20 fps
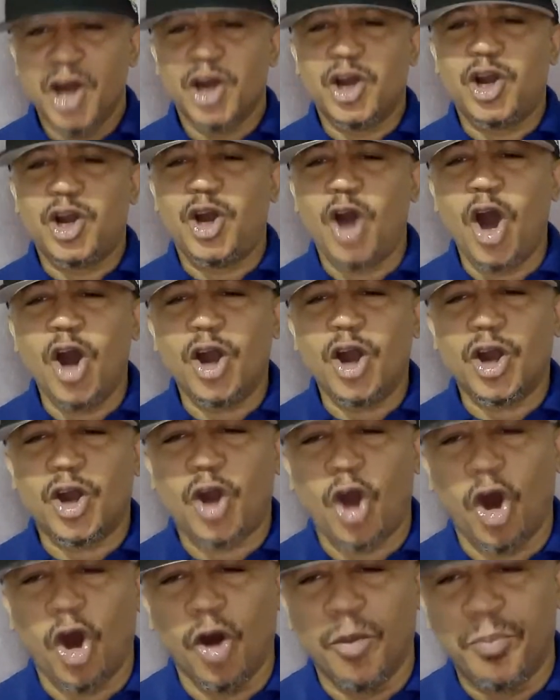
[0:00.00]

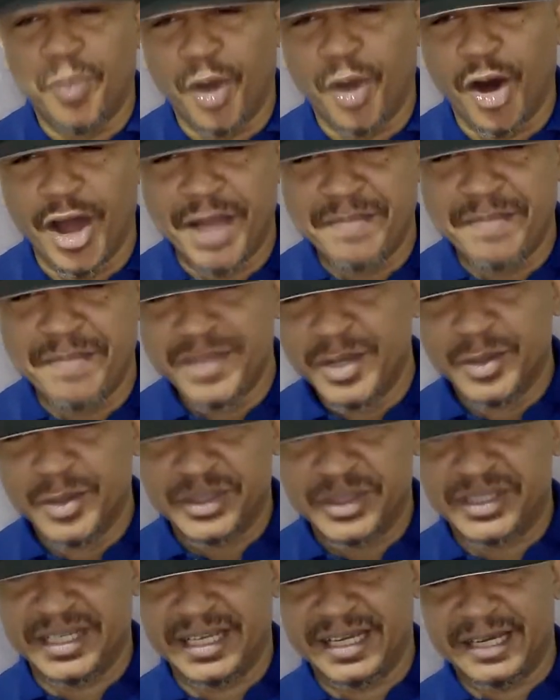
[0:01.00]
Coco Boy
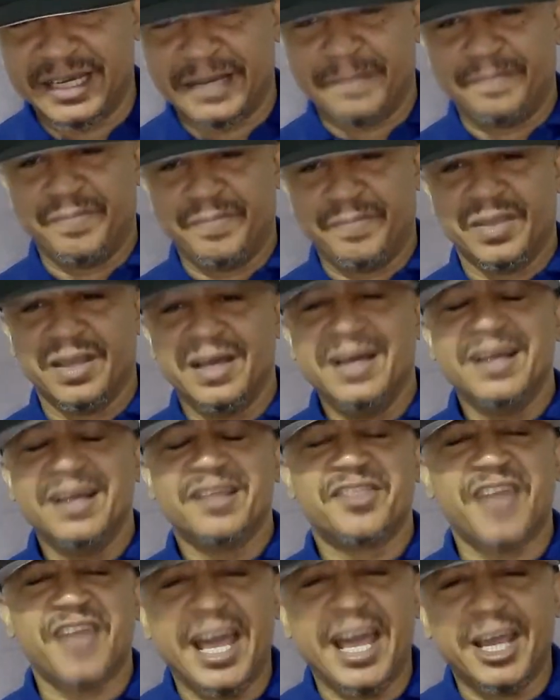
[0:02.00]
music.
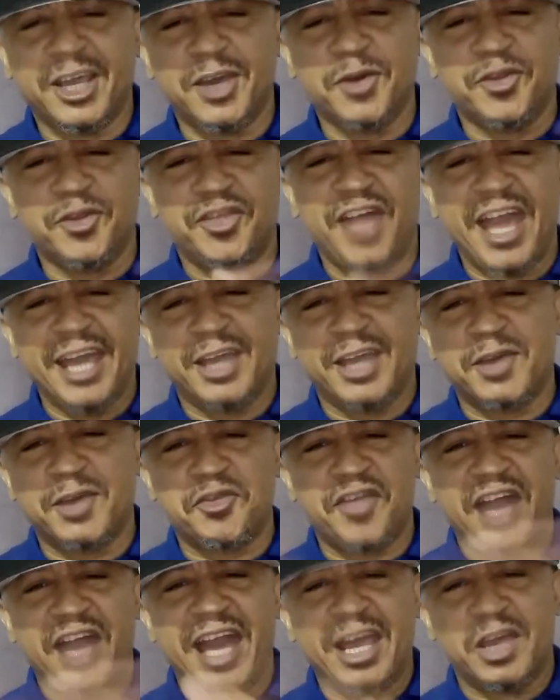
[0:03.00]
Thank you, thank you,
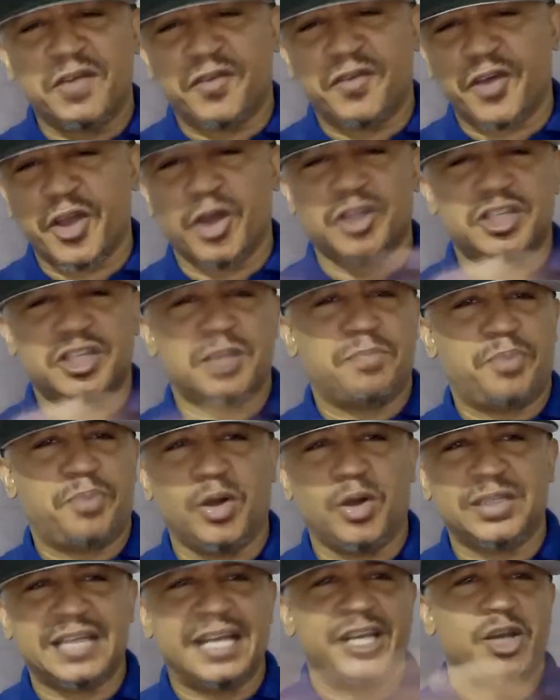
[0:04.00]
thank you for your
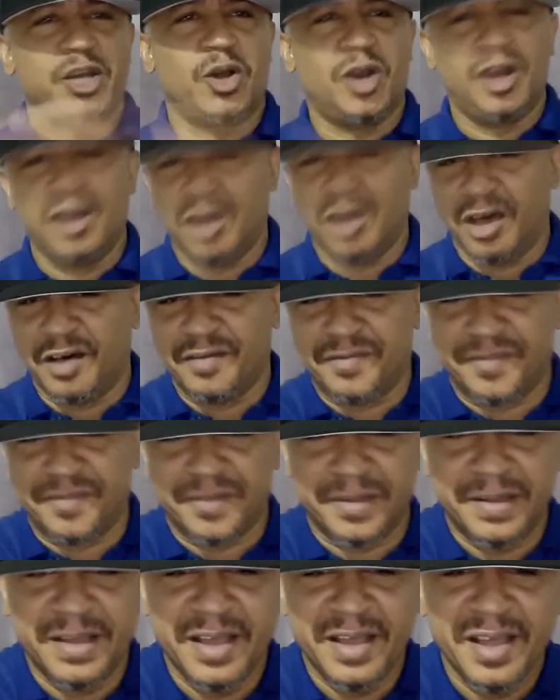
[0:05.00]
support and your love.
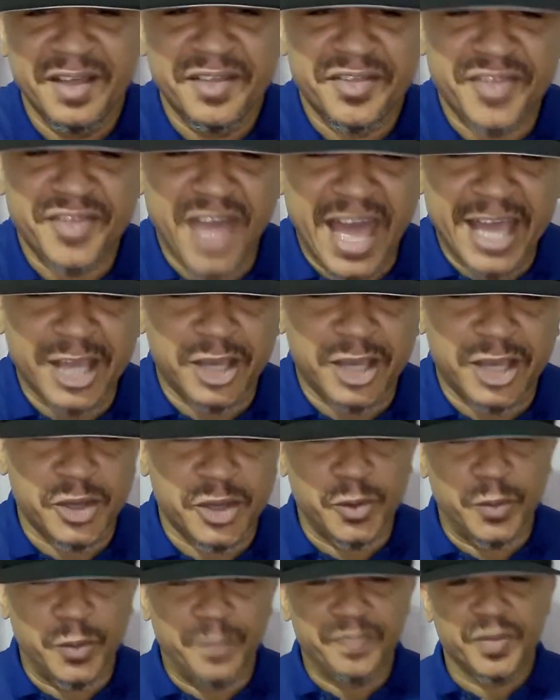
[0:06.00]
Thank
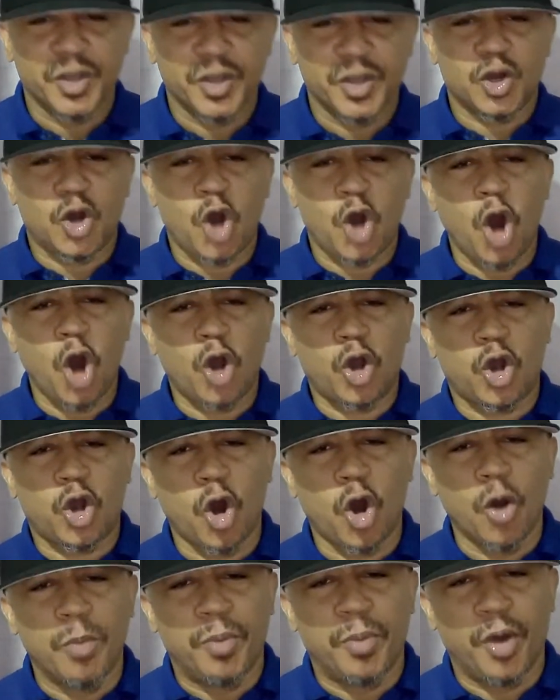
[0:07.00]
you.
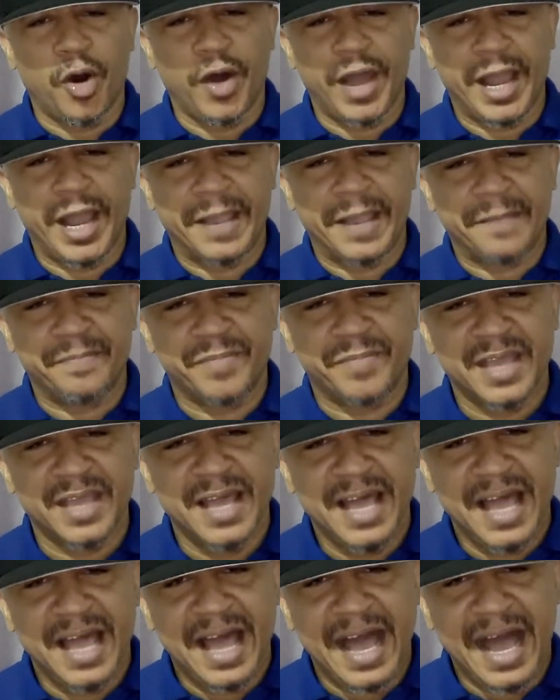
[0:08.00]
Coco Boy.
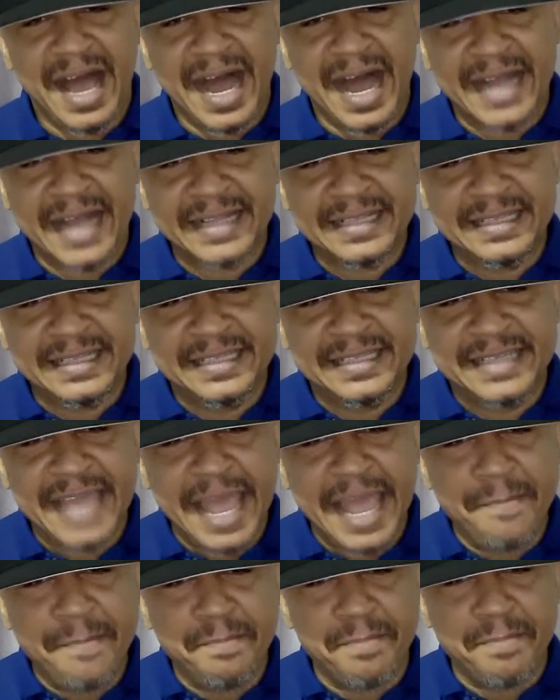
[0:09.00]

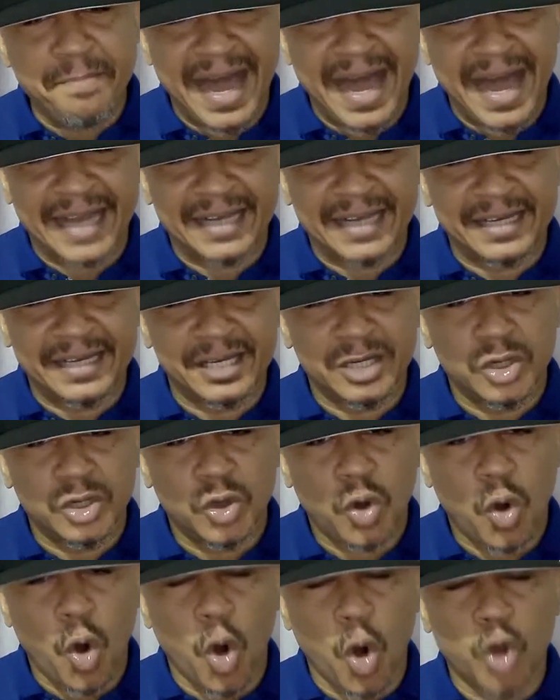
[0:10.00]
Ademan
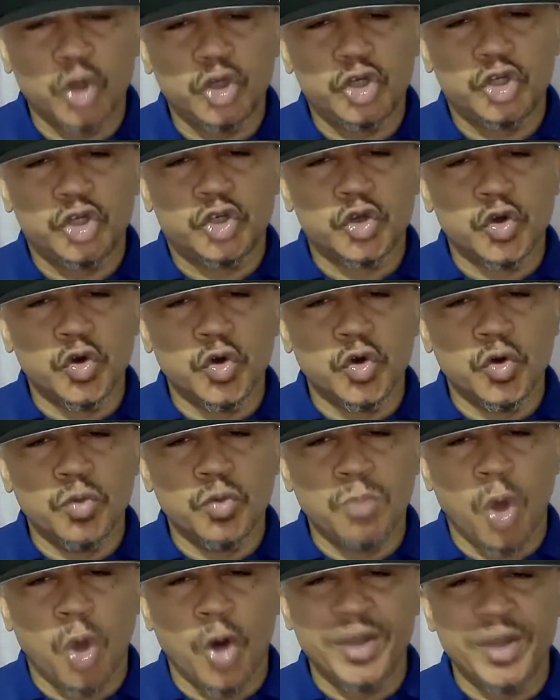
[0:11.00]

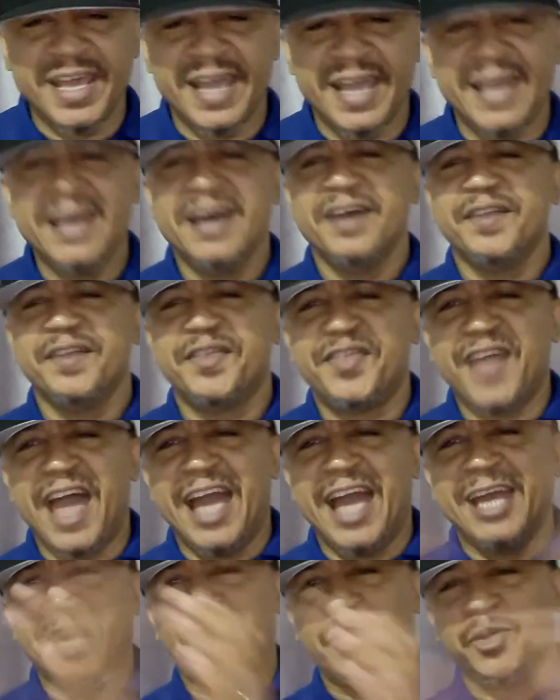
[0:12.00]
Odumoye.
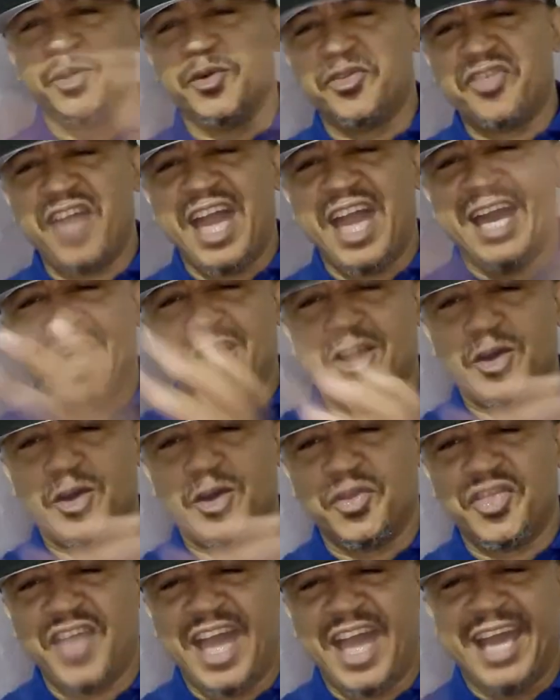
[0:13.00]
Thank you, thank
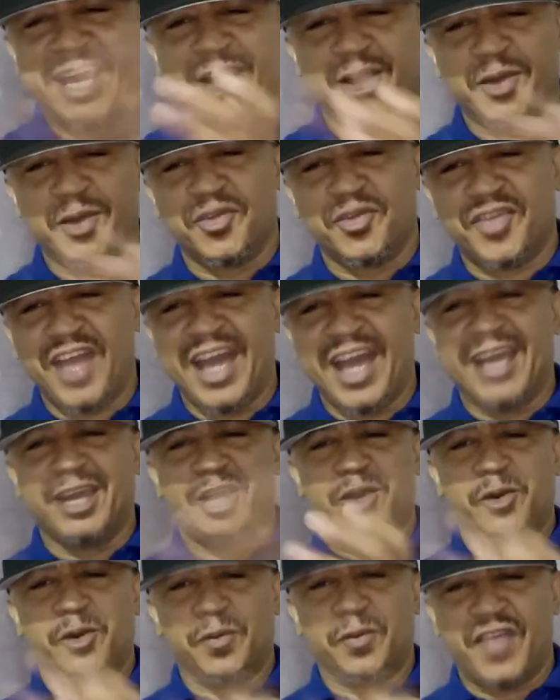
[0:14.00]
you, thank you,
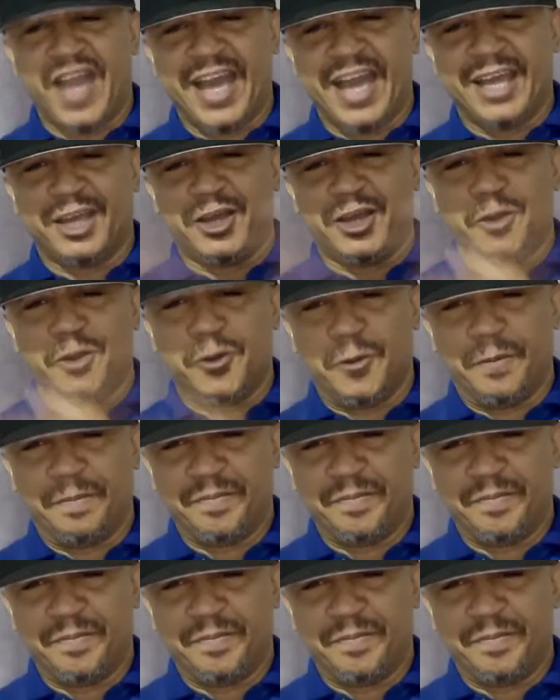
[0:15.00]
thank you, thank you.